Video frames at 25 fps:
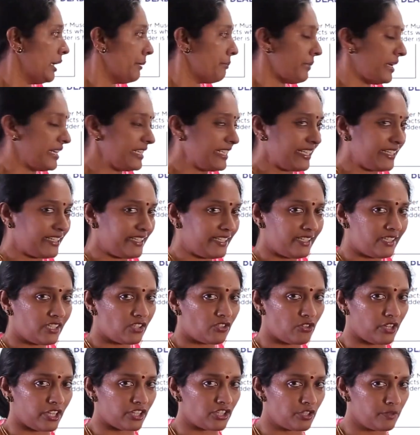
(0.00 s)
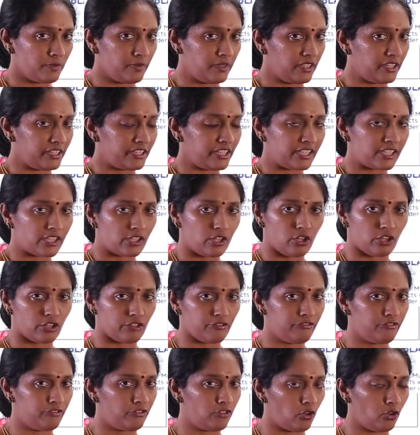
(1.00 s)
But it is stretchable, it has a lot
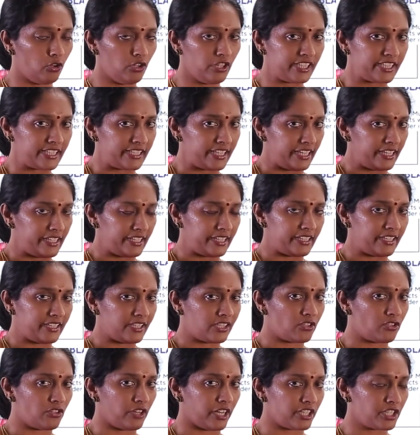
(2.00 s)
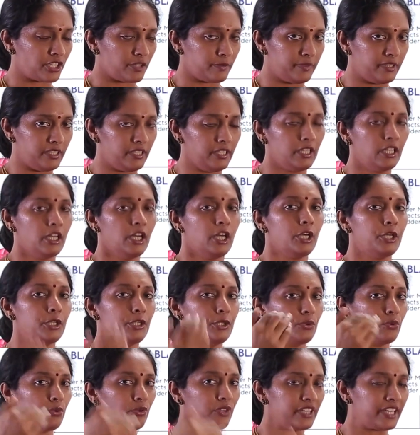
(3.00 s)
of folds there, it is stretchable.
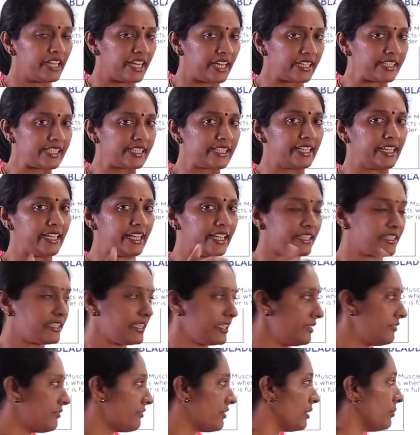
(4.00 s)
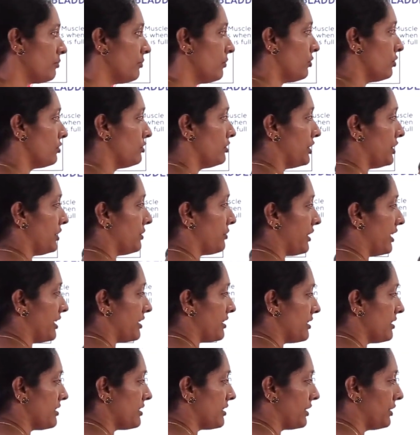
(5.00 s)
Urine gets collected from both the
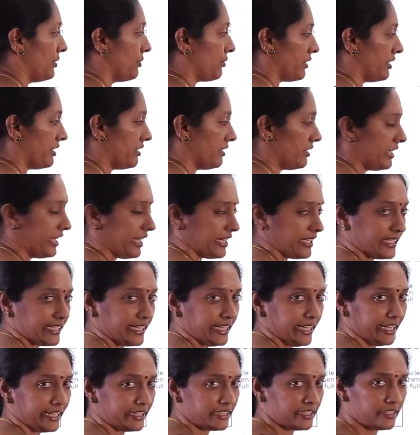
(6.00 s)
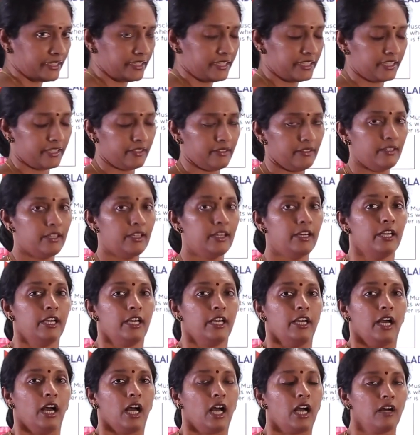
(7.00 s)
ureters, the urine gets collected here.
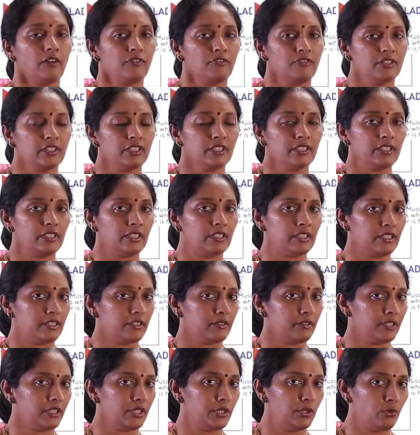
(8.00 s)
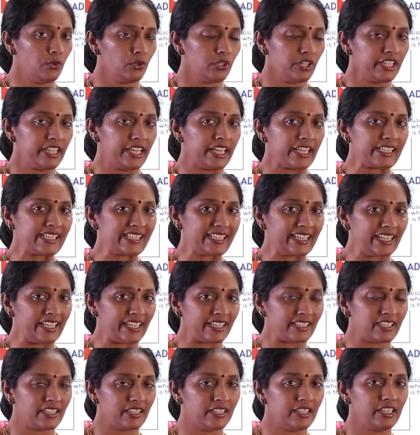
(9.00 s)
After urine gets
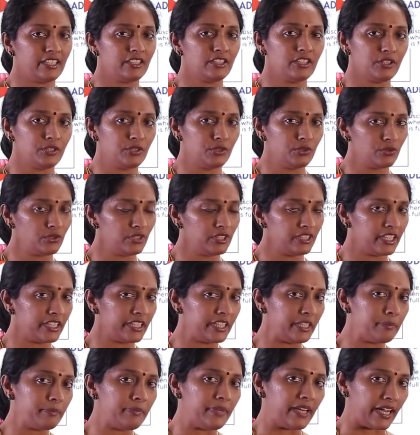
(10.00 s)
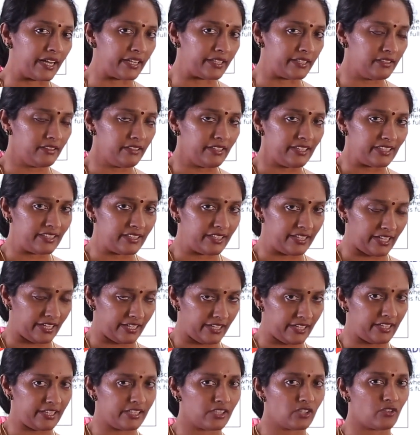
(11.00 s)
collected in the urinary bladder,
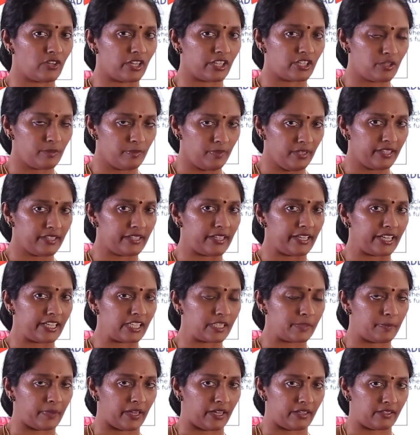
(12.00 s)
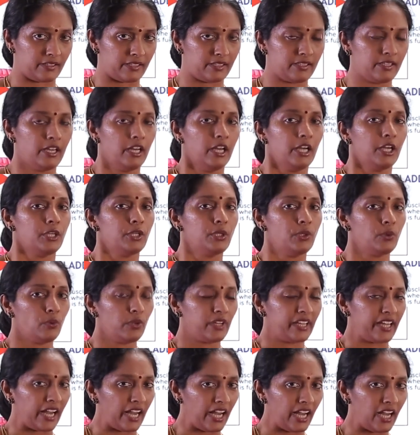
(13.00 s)
it is stretchable, it expands. You
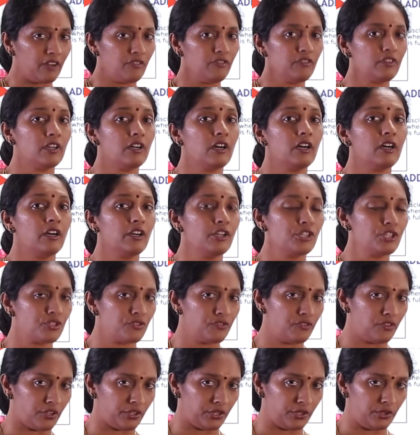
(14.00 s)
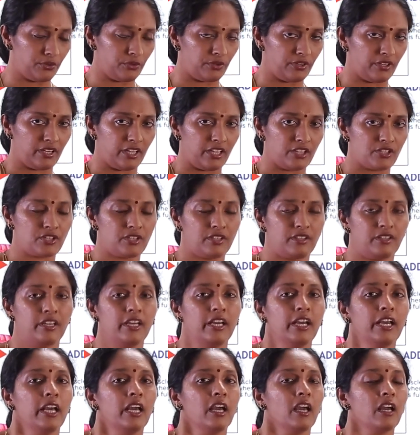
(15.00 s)
will have urge for urination.
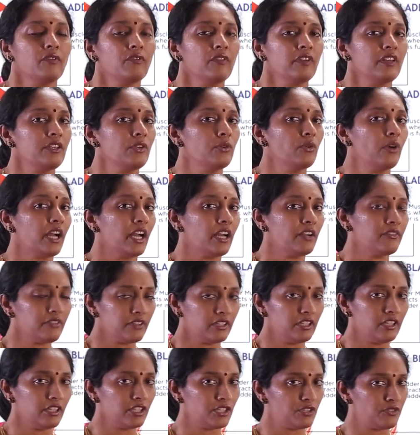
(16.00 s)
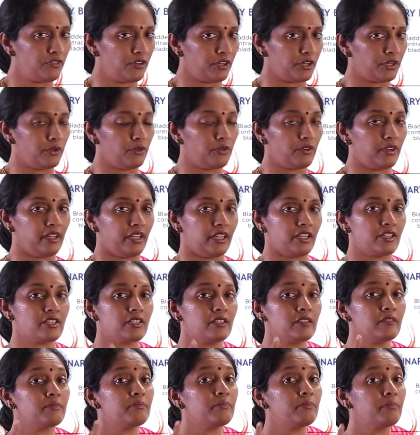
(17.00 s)
And when you have urge for
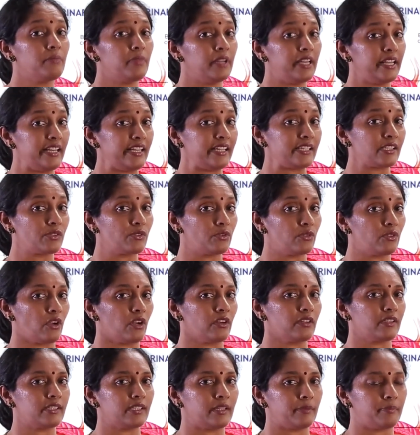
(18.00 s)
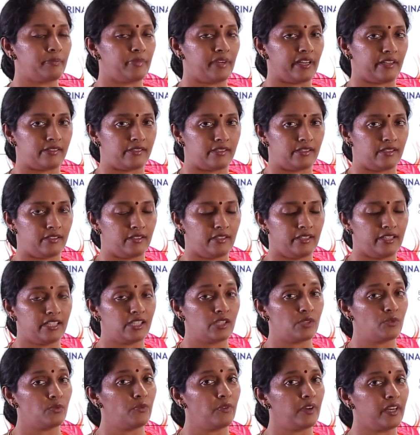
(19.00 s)
urination, Please do not suppress it.
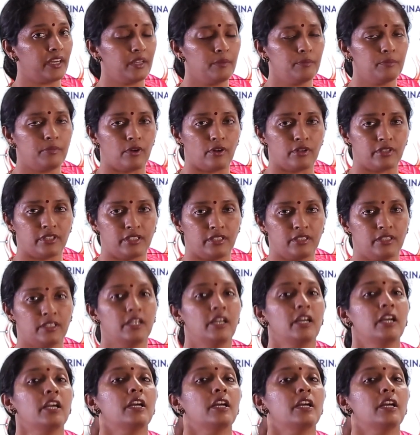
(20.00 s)
It's very important.